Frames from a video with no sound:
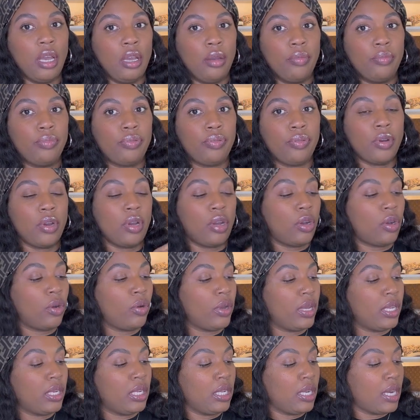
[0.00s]
Pro
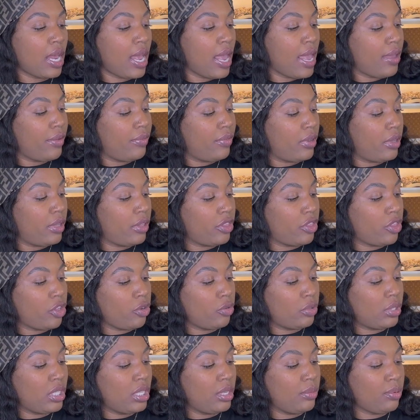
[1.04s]
and then I have a
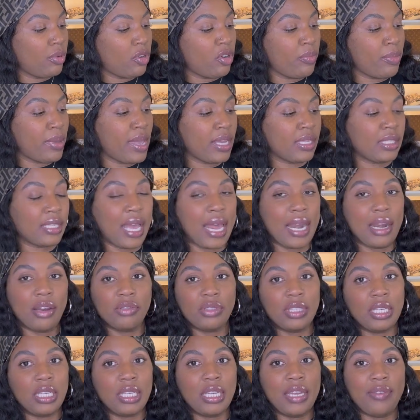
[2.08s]
13 Pro Max. I don't
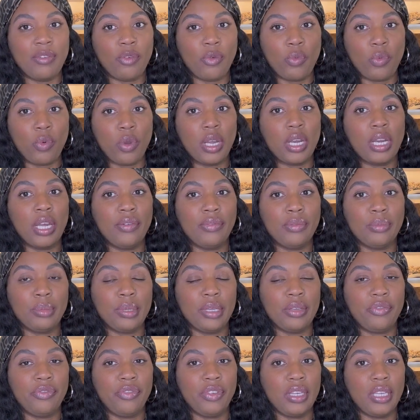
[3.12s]
think neither one of them
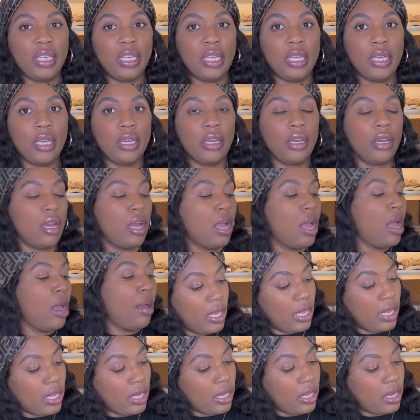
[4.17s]
could fit in here.
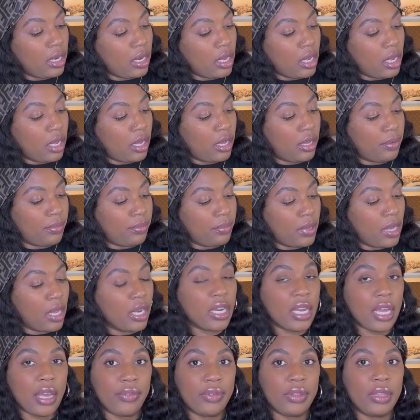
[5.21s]
And
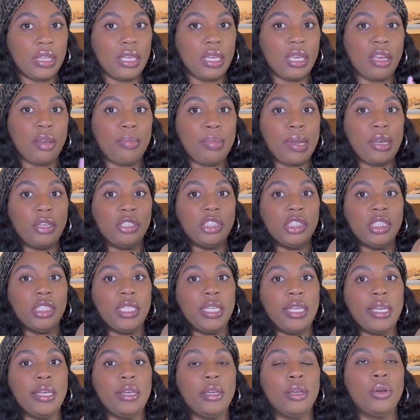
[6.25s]
another thing about
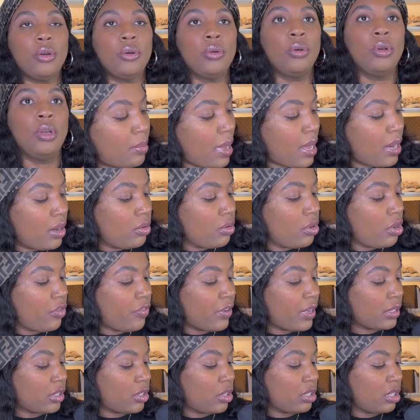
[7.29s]
Chanel, I don't know if
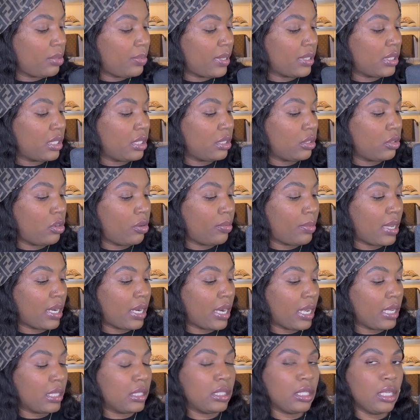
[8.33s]
I talked about this on my
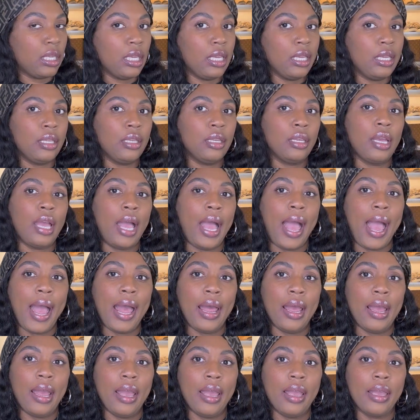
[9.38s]
19.
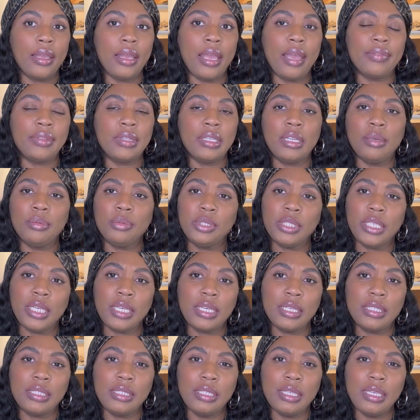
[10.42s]
I have to double check
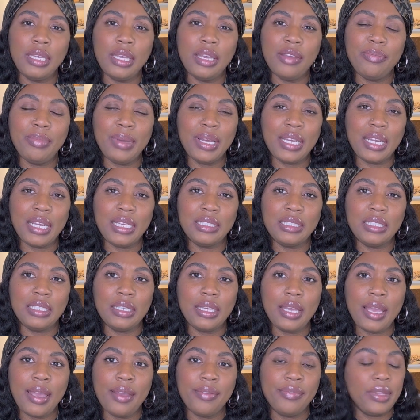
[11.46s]
and see if my 19
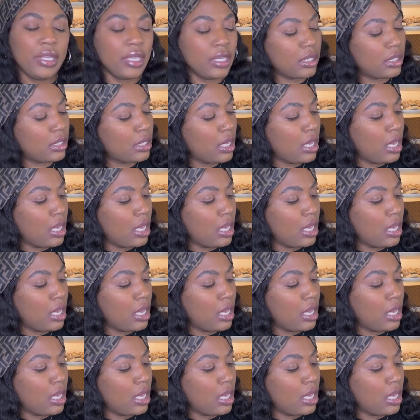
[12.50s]
have this.